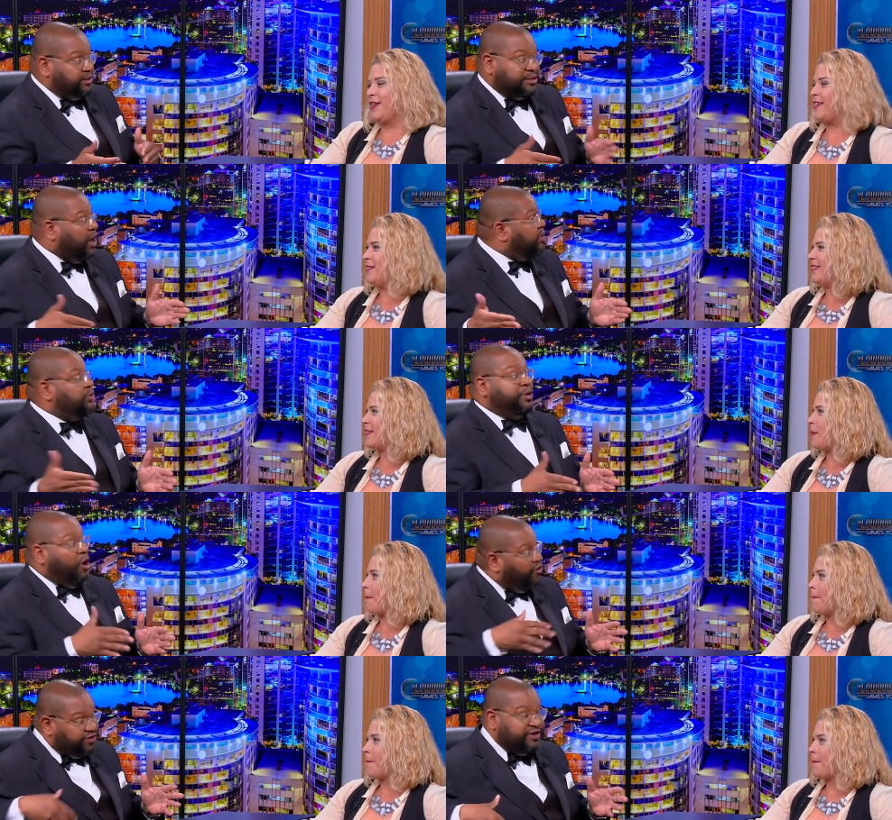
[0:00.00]
Speaker 1: you can start doing
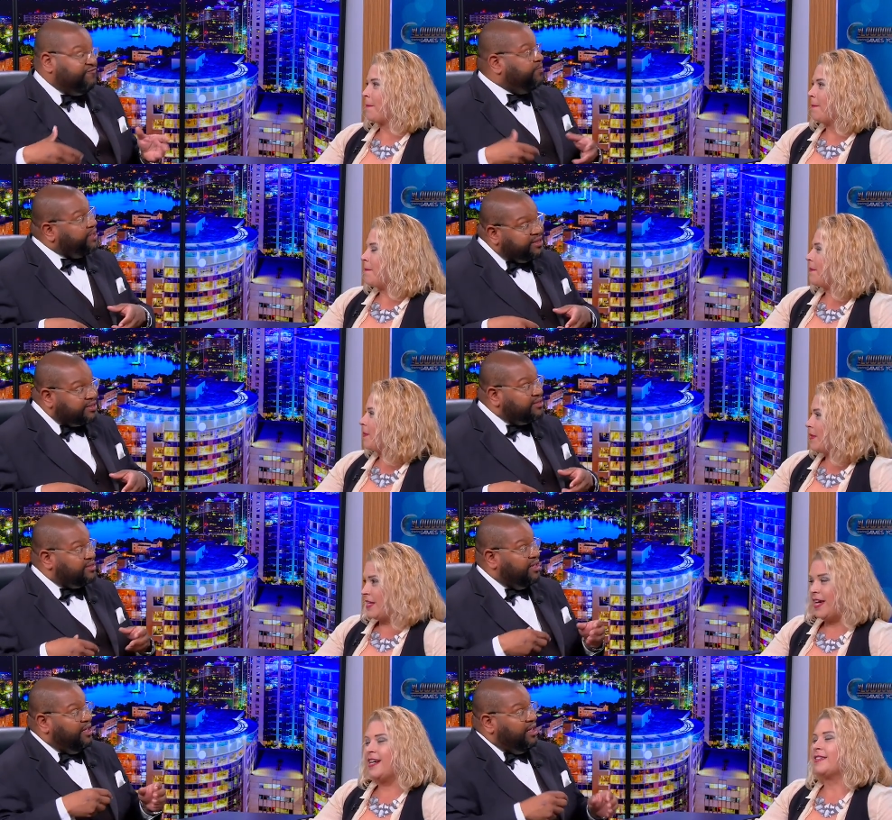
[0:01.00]
all the different pieces.
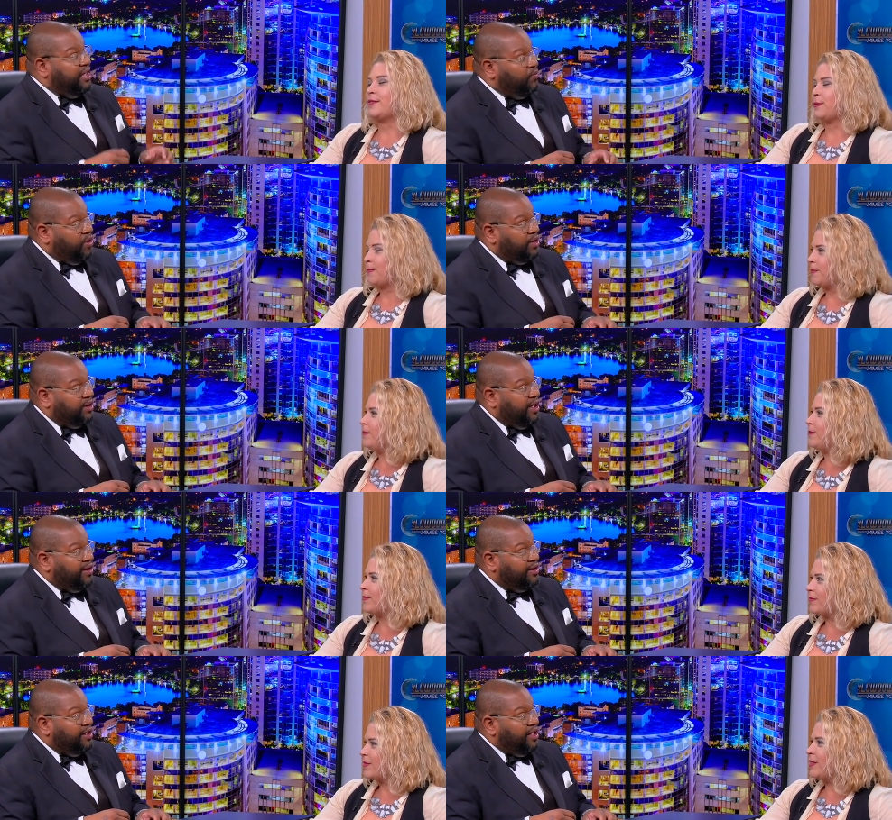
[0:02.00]
Yeah. And
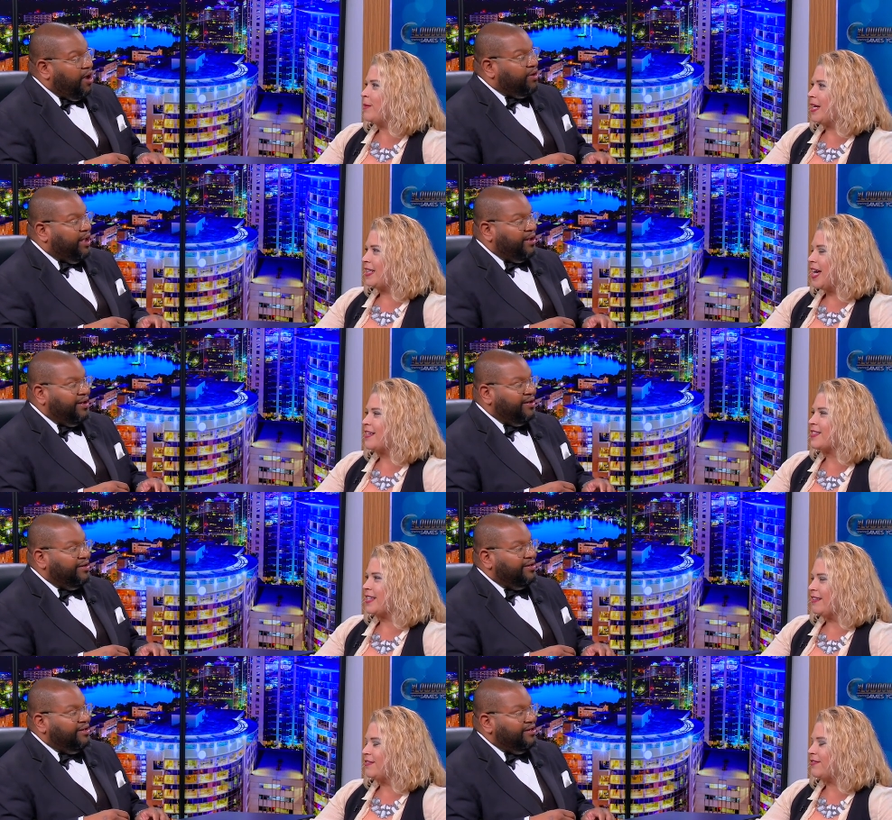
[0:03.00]
whatnot. I've made okay. a lot of
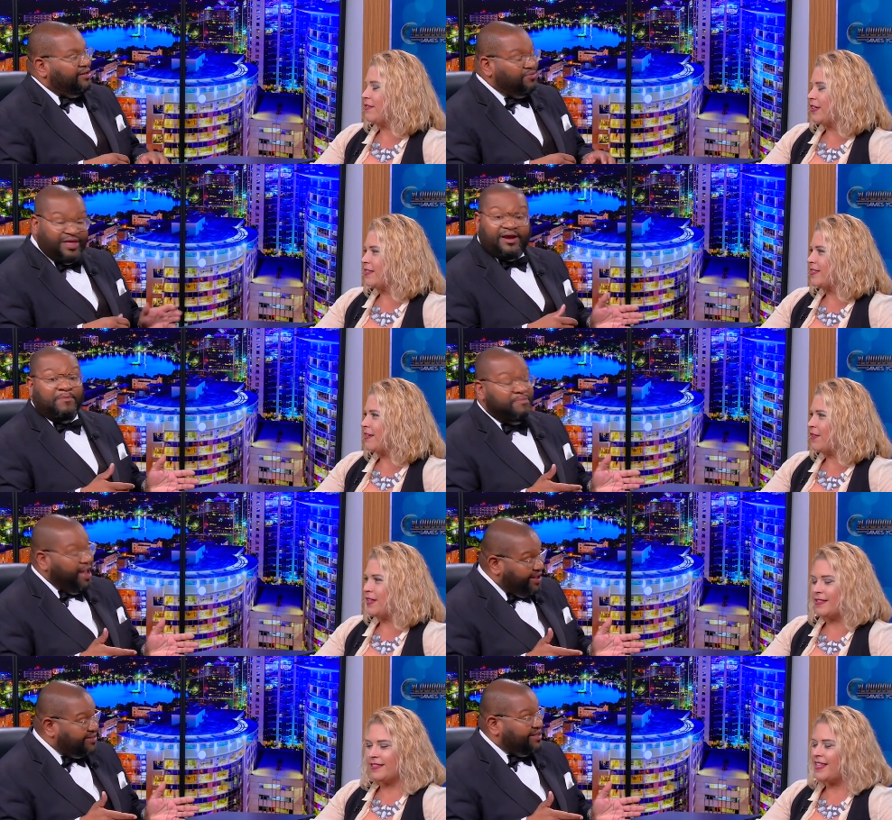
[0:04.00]
stuff. You did
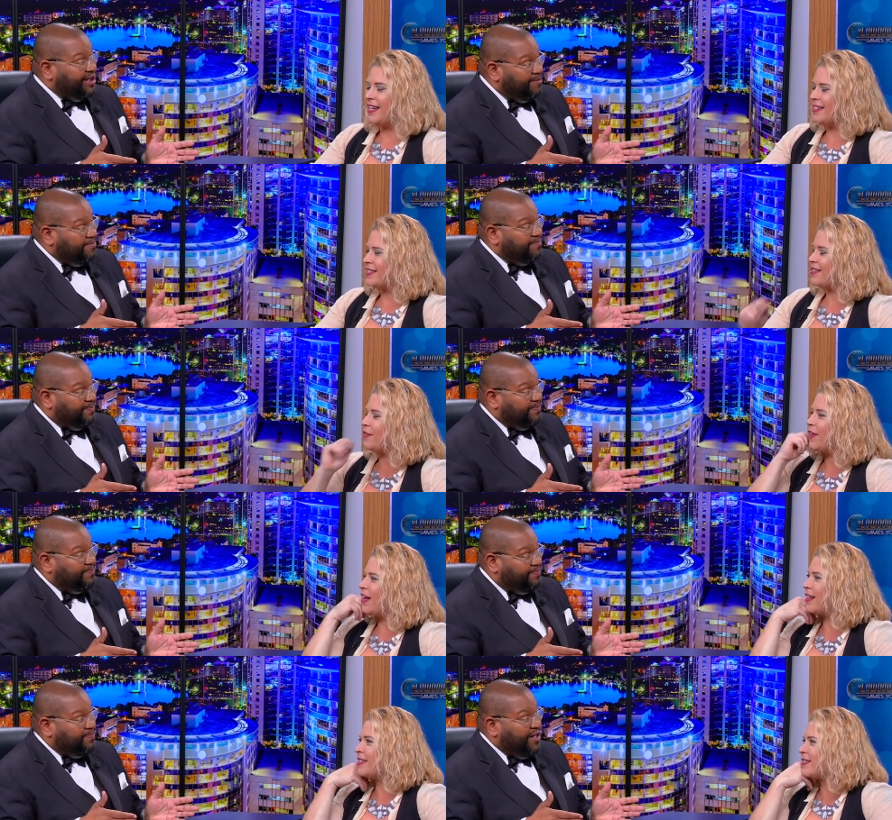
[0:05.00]
amazing things so
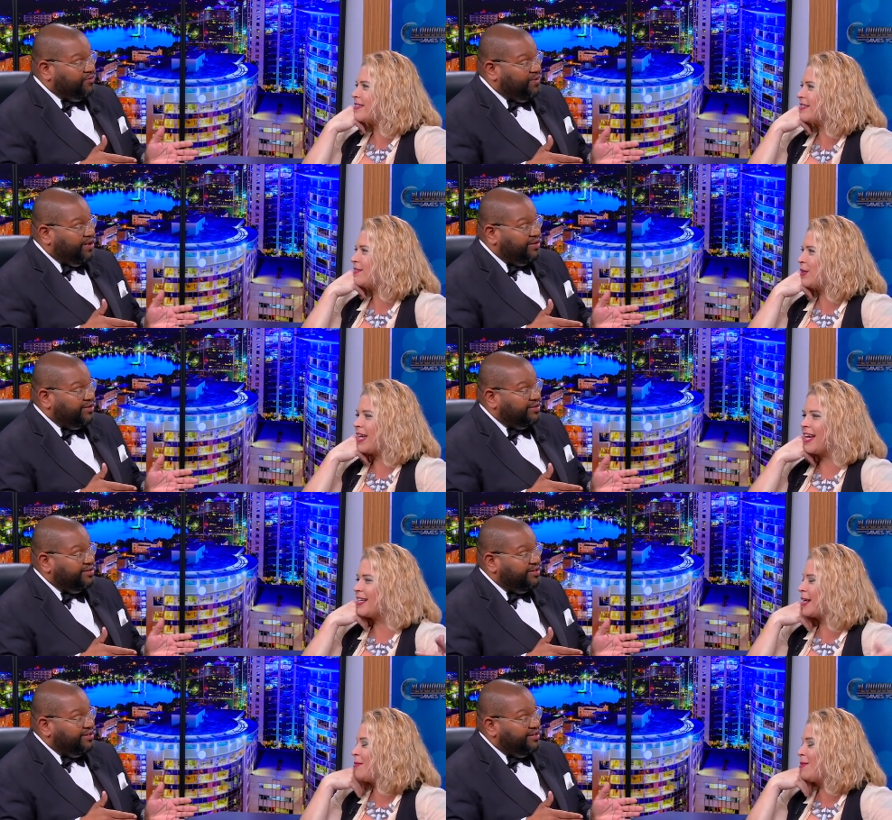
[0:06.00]
far.
Speaker 2: It's, by the way, I've only had
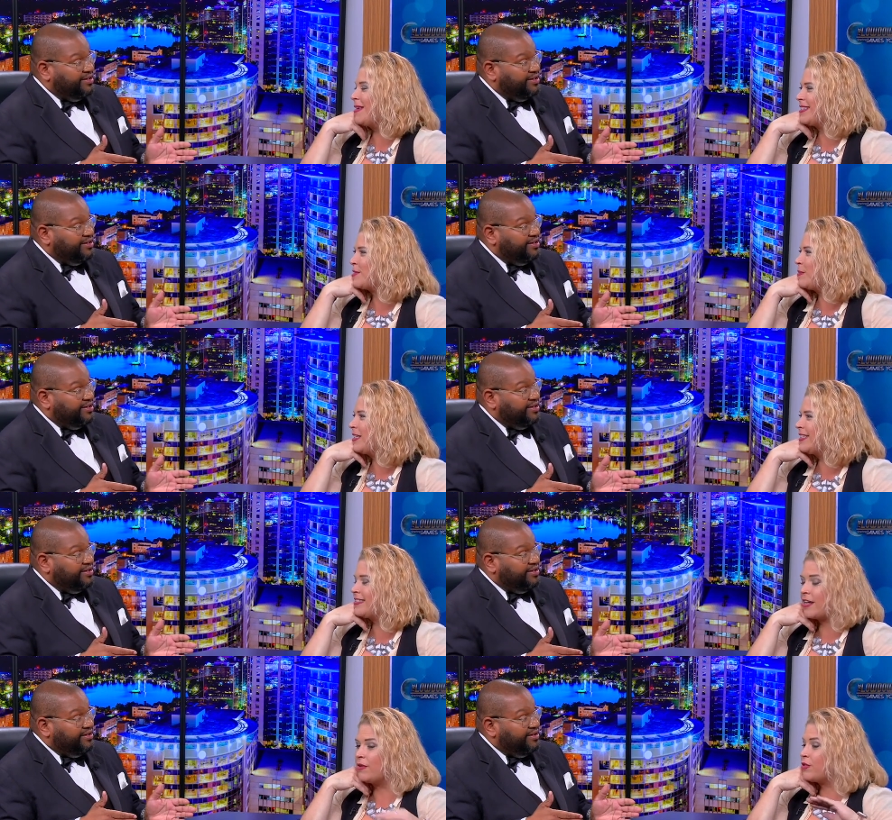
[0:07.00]
it a couple months, but
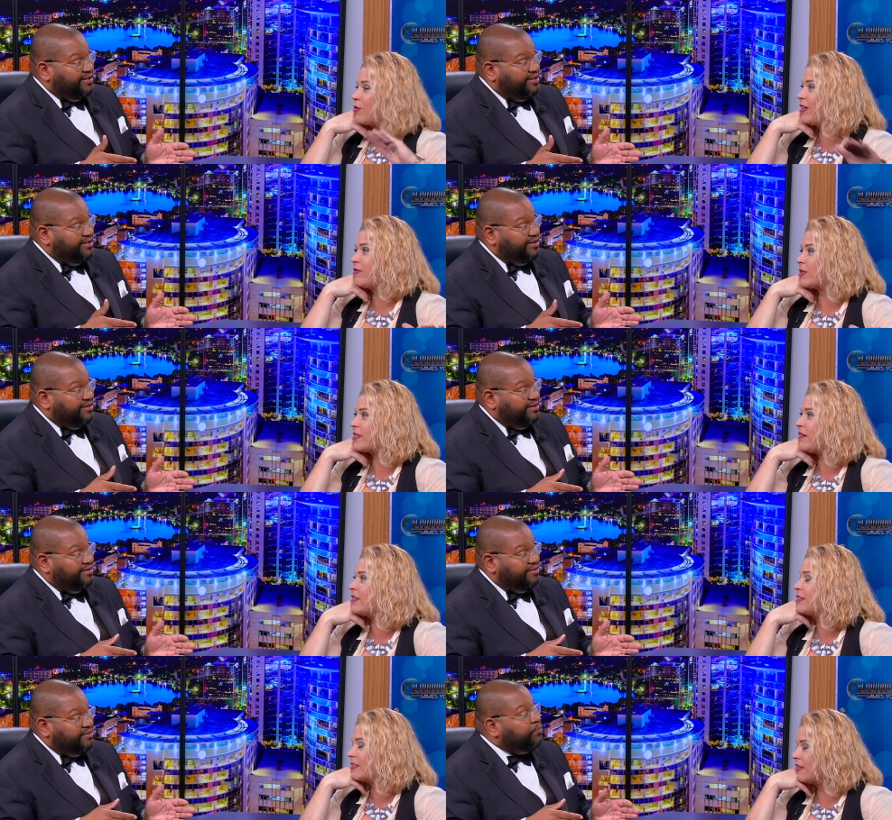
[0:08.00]
it goes twenty-four
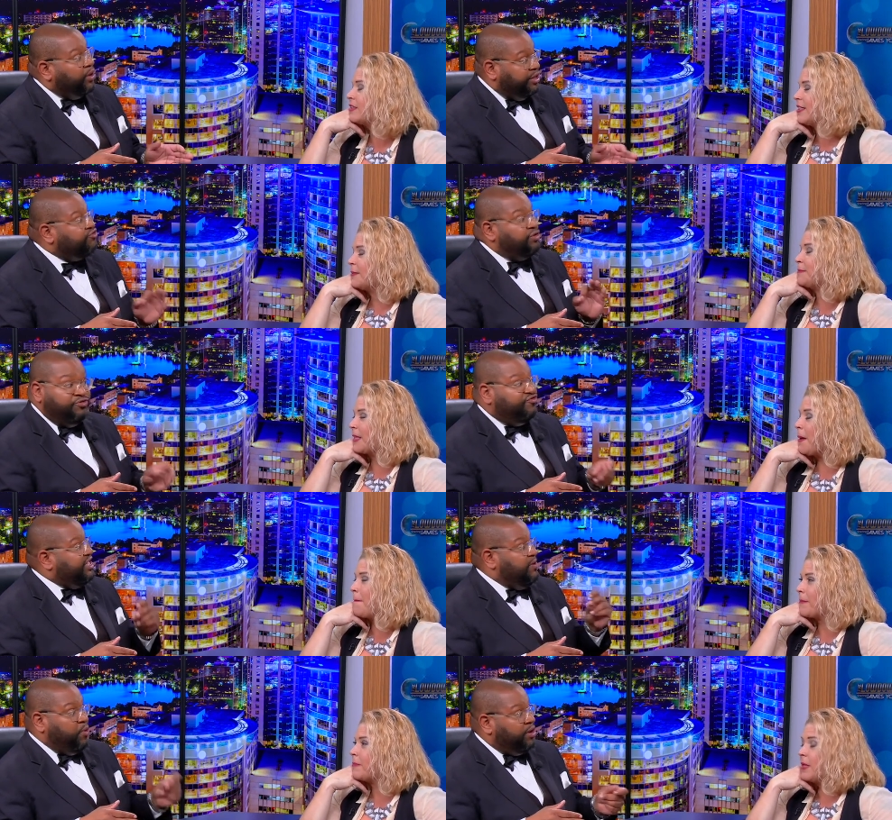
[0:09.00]
seven. So. Really, you yeah. just
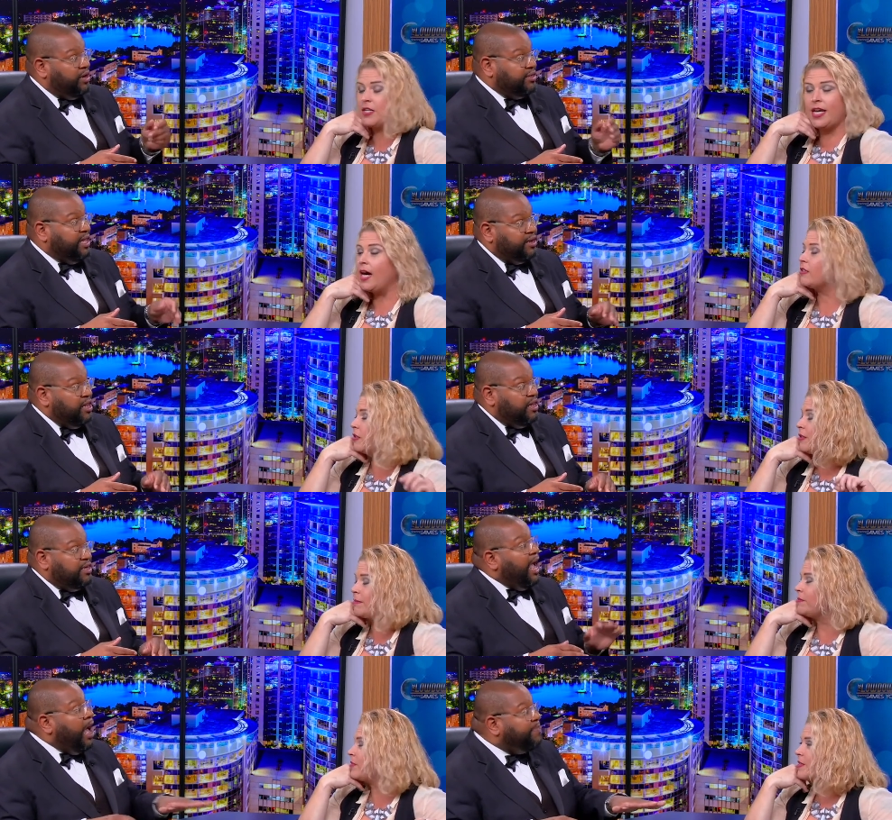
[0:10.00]
keep working like uh, yeah. that. Um,
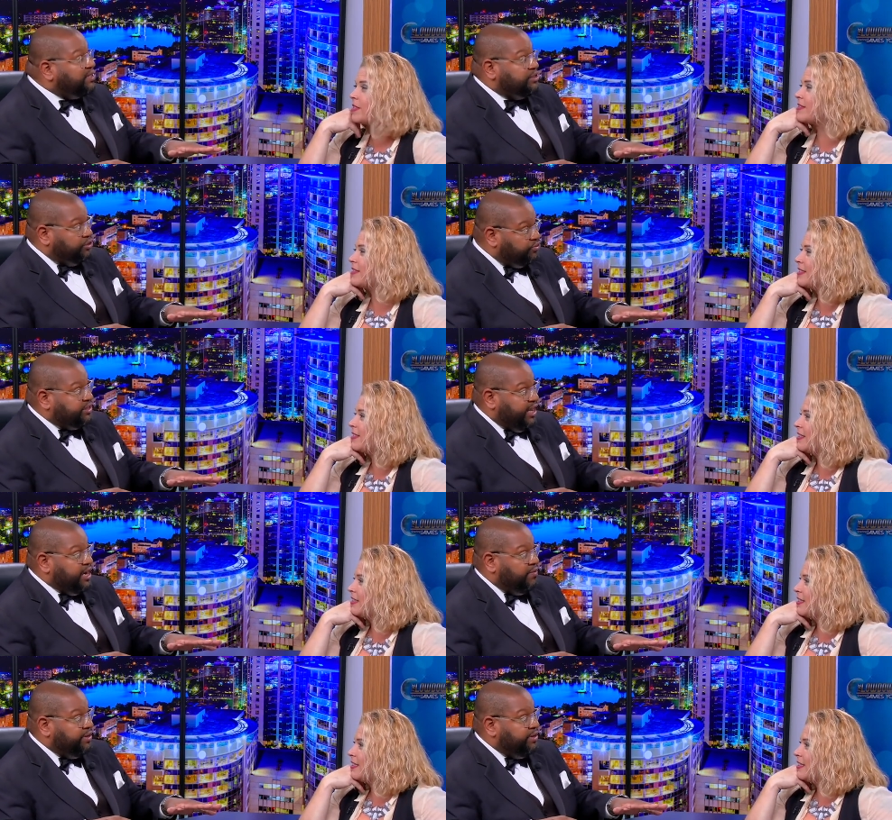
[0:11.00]
now, how busy do you stay